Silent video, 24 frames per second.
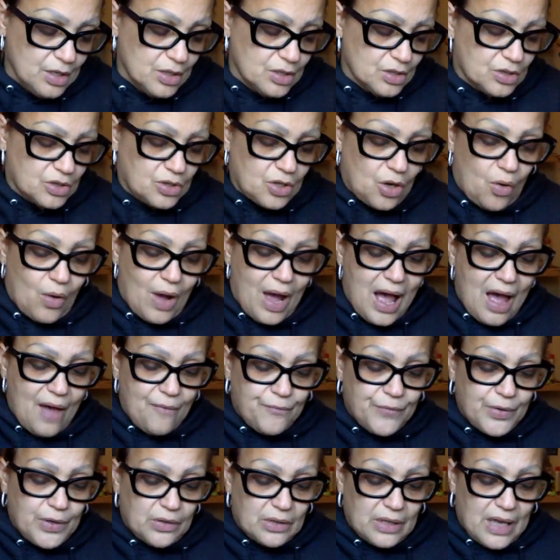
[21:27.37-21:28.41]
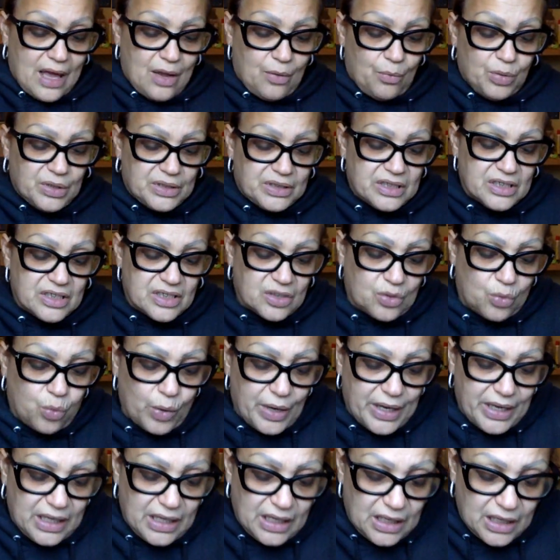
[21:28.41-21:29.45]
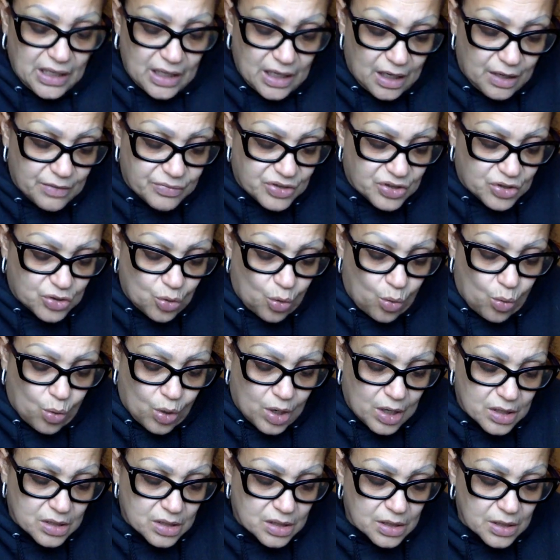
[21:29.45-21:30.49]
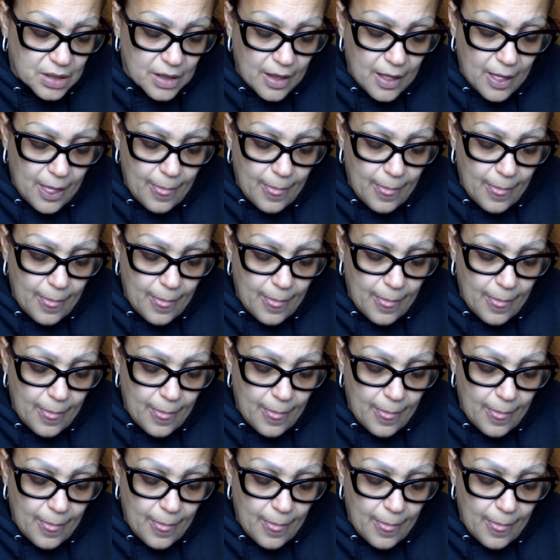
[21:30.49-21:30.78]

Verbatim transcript: So I feel like with this Queen of Swords,